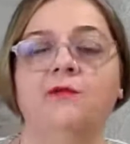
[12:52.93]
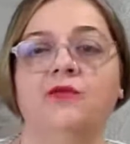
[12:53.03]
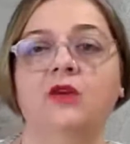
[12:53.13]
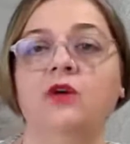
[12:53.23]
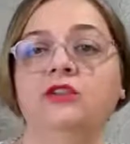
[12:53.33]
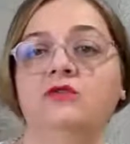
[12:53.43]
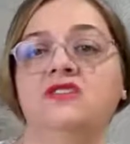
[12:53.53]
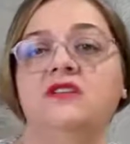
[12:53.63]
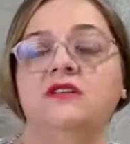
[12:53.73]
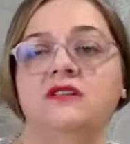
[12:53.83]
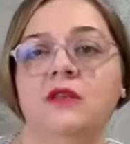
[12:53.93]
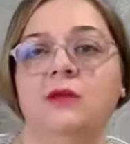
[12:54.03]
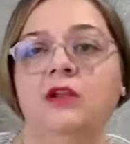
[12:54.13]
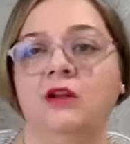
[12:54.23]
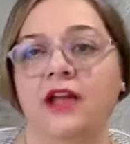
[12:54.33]
They want to see a
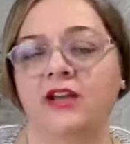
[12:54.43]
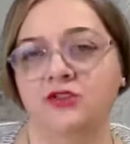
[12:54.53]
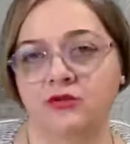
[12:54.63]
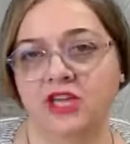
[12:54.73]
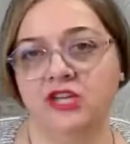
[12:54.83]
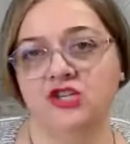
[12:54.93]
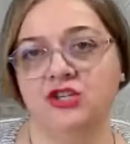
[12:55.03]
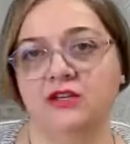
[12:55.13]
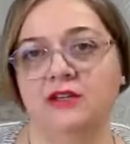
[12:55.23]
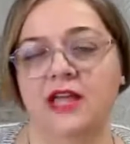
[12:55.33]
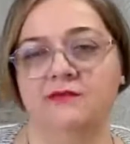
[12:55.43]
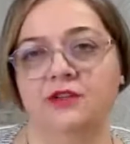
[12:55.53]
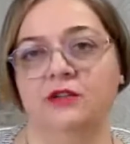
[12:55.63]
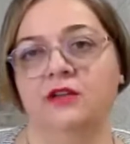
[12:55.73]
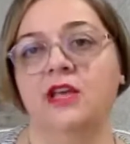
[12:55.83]
similar education
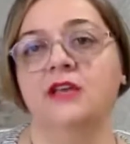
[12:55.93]
level,